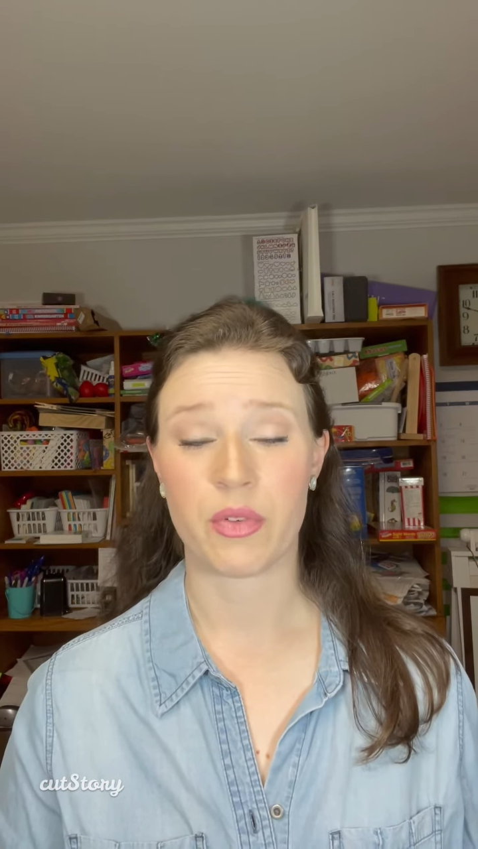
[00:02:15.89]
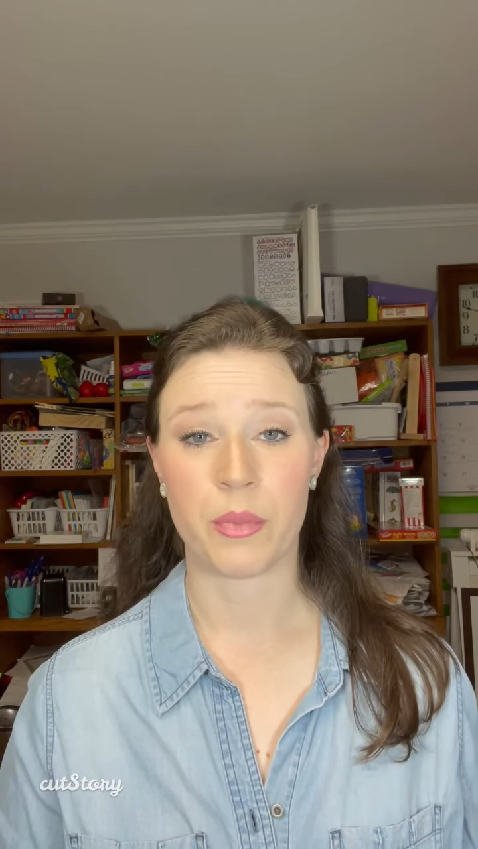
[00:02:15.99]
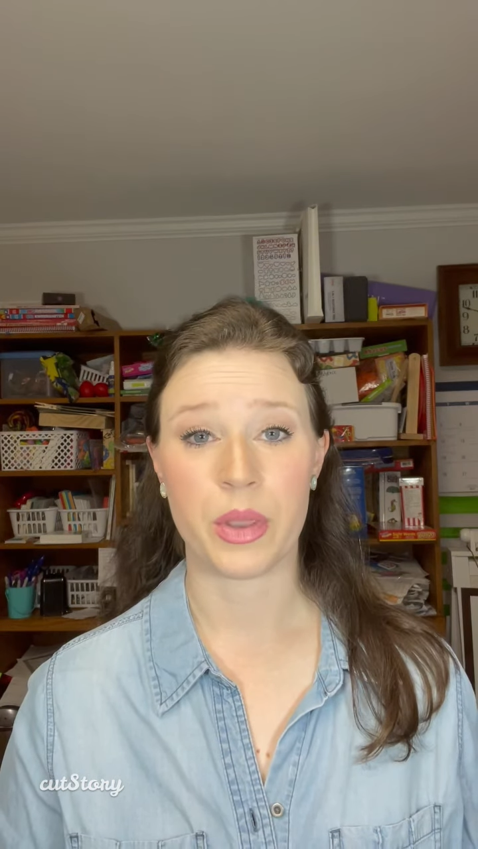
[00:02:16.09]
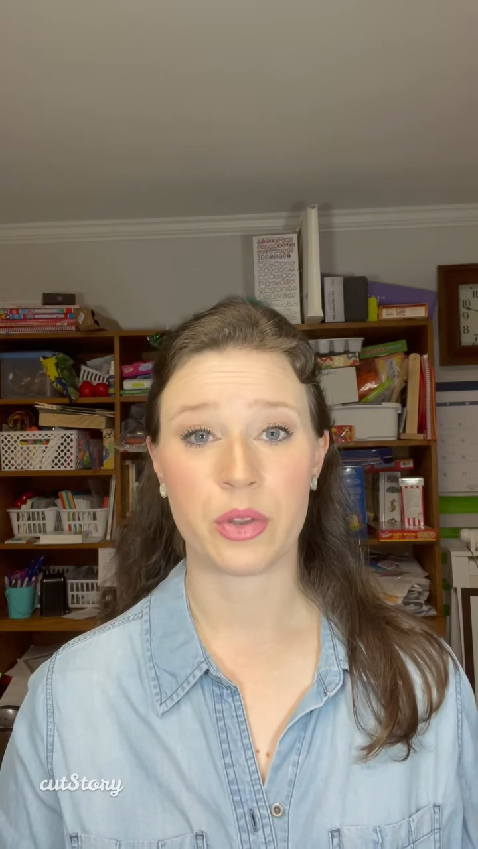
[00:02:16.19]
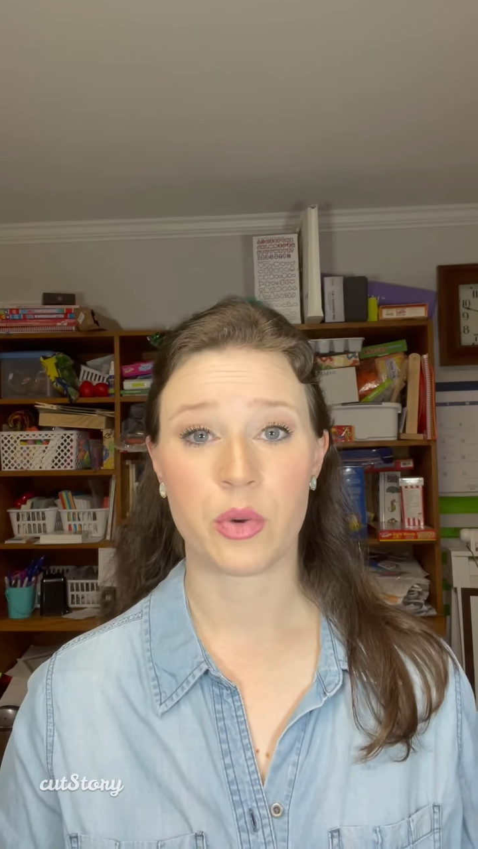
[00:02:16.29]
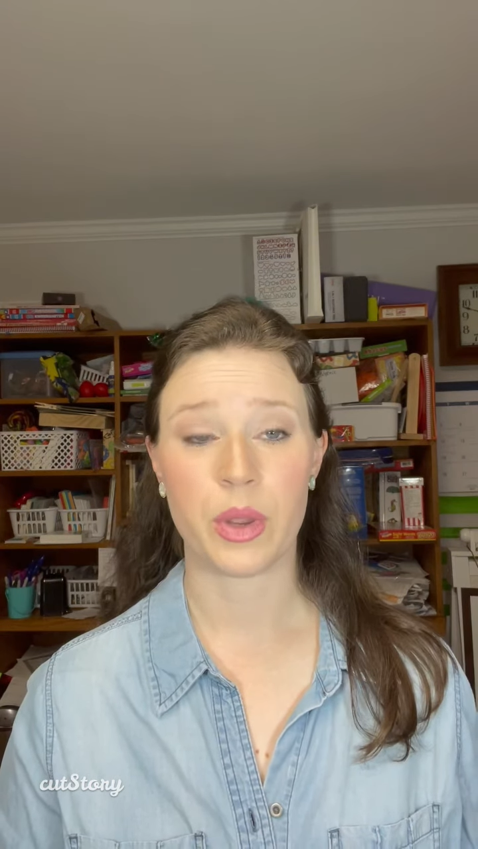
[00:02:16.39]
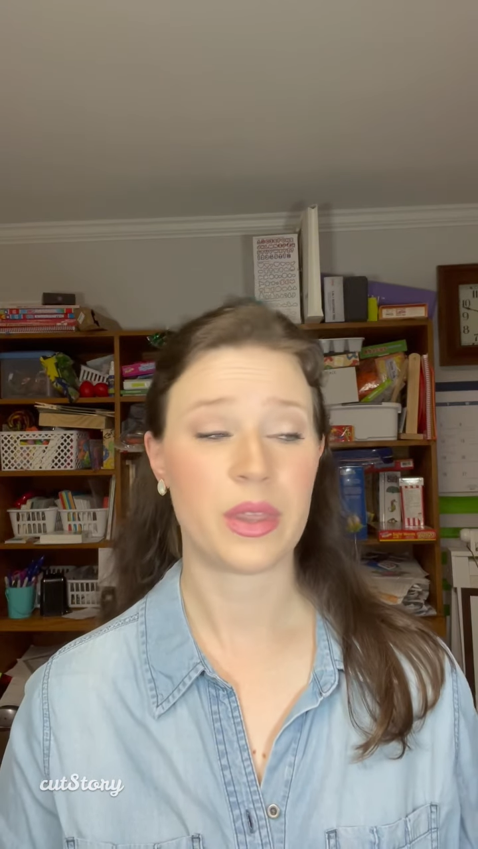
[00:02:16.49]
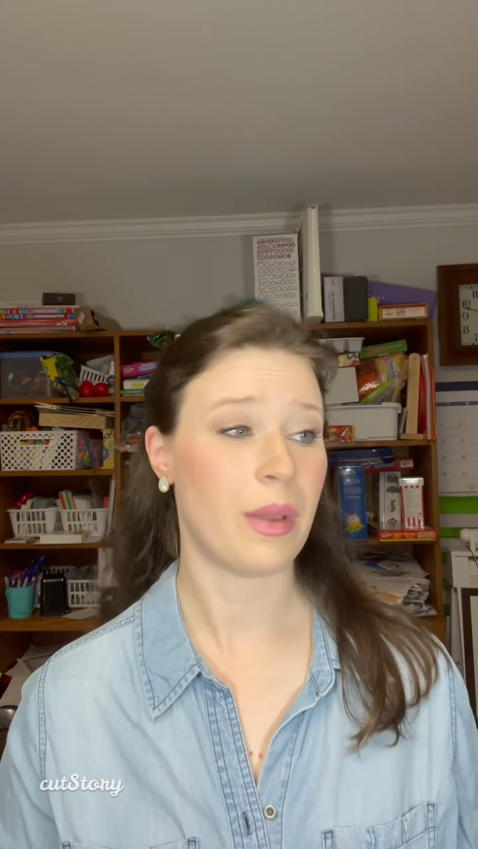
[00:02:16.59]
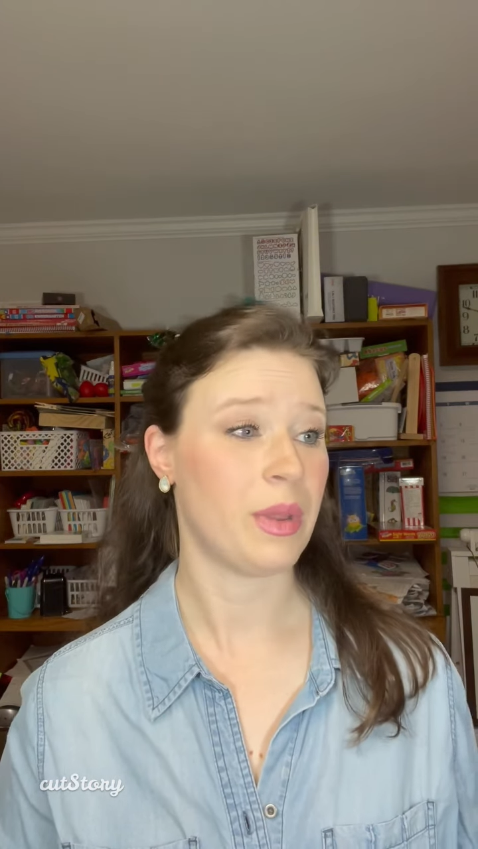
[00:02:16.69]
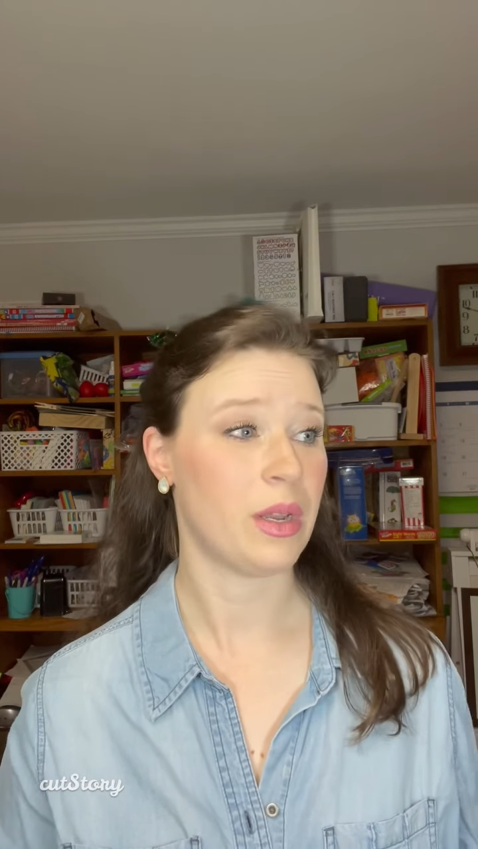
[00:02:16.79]
familiar with.
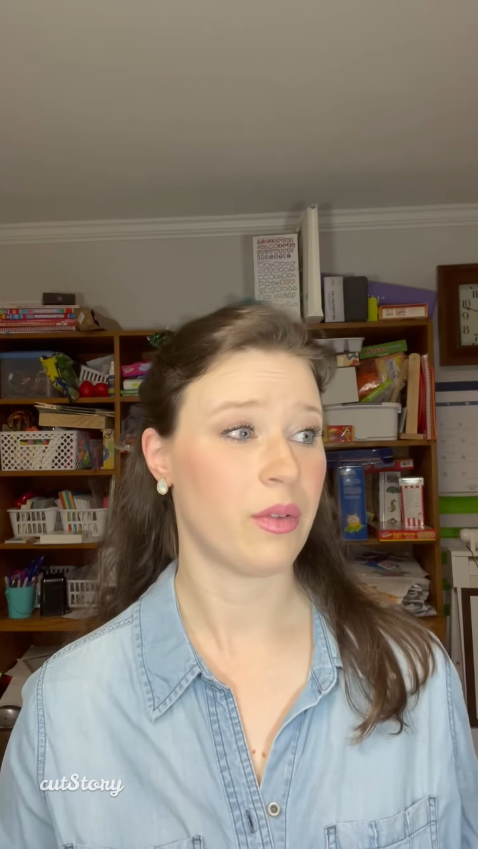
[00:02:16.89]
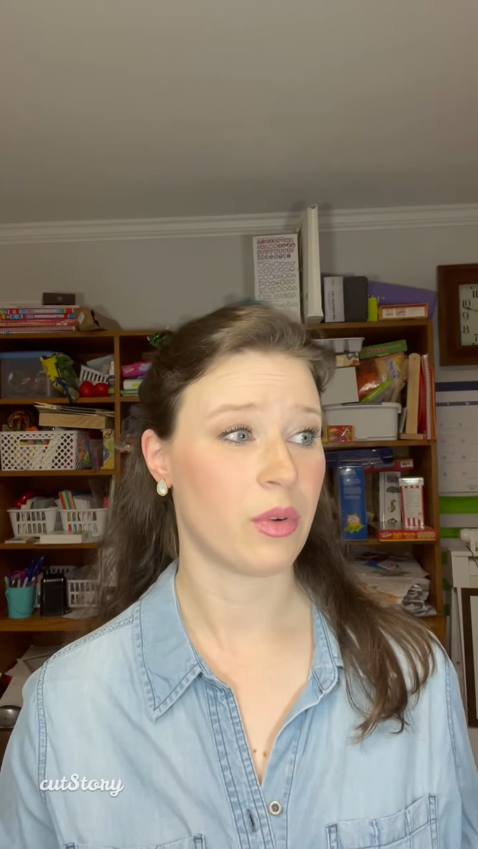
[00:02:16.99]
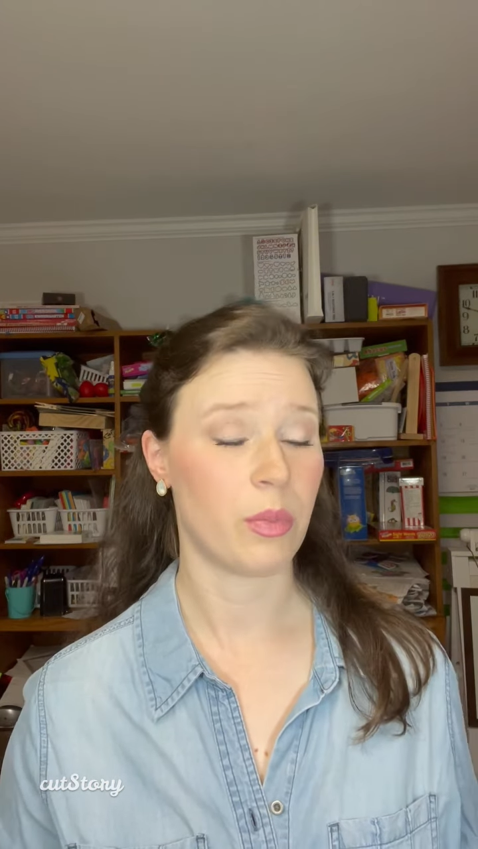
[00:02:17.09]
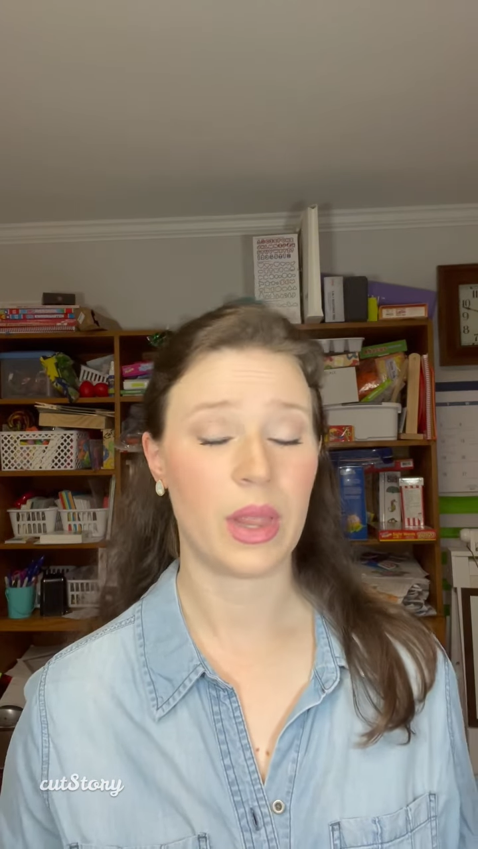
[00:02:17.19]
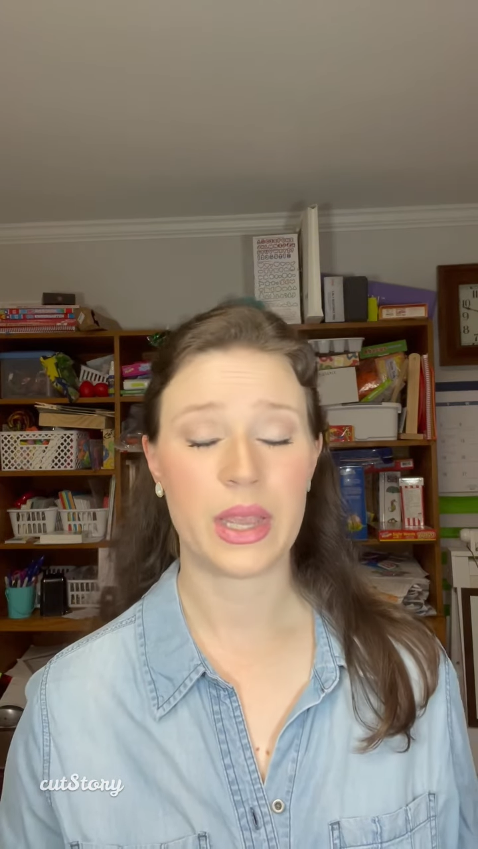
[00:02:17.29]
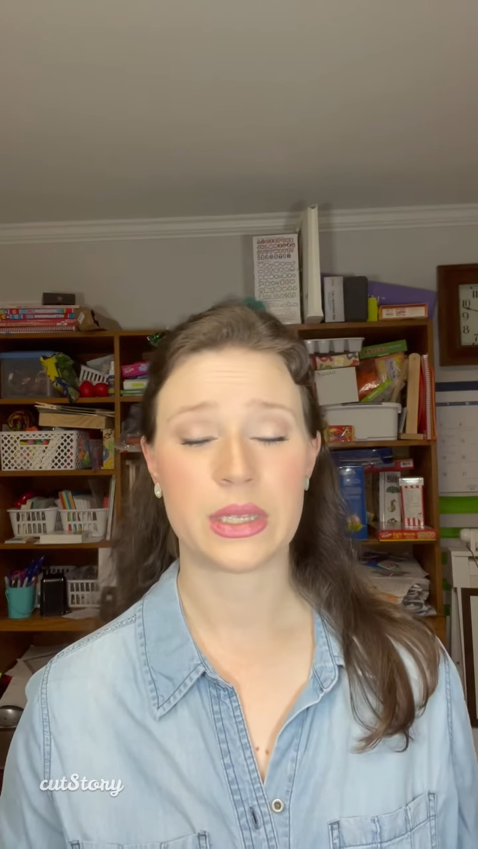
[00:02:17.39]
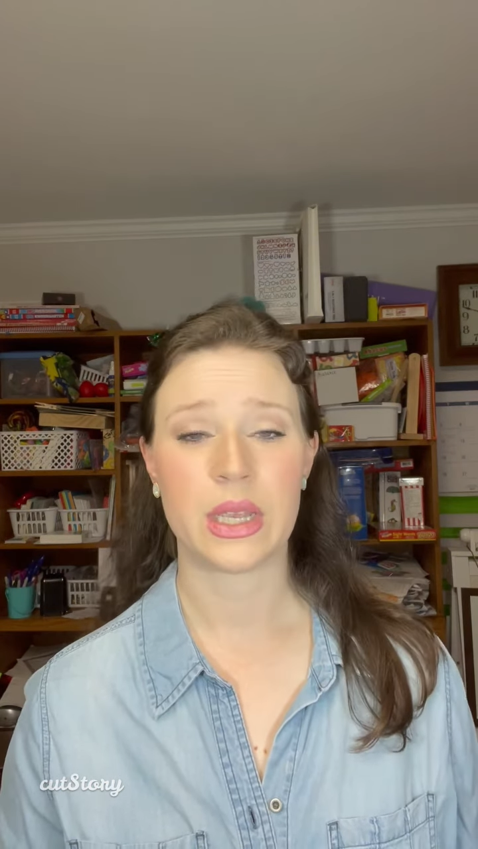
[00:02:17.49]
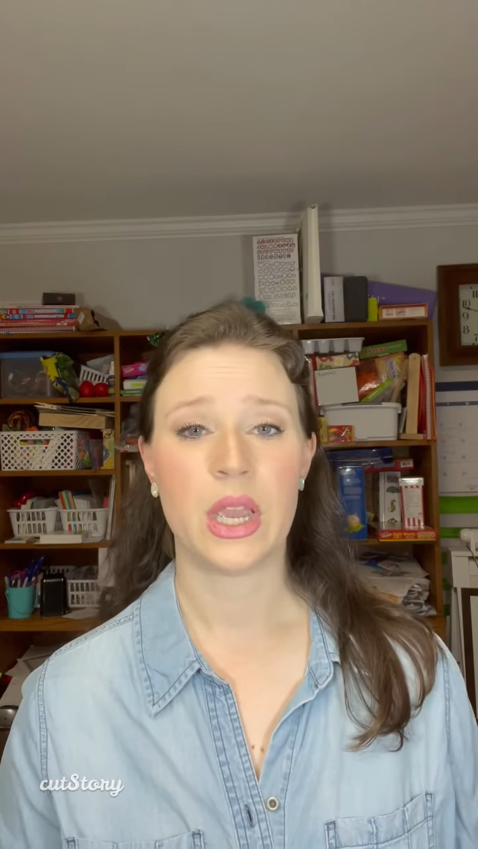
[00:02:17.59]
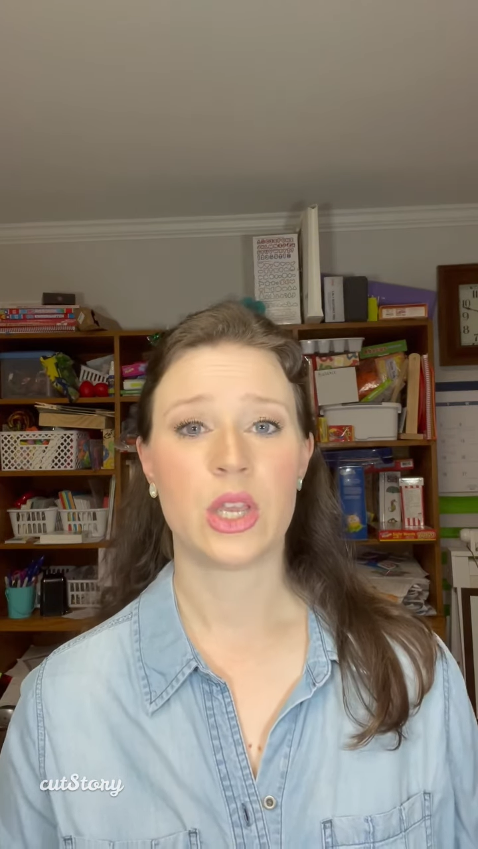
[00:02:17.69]
I'm in a different place.